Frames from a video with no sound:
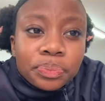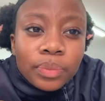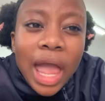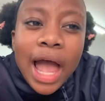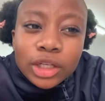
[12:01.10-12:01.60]

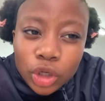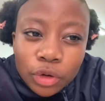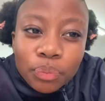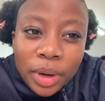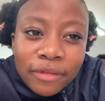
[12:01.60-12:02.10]
I had good
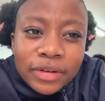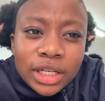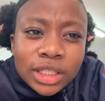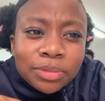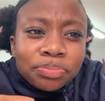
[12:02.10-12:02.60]
breakfast.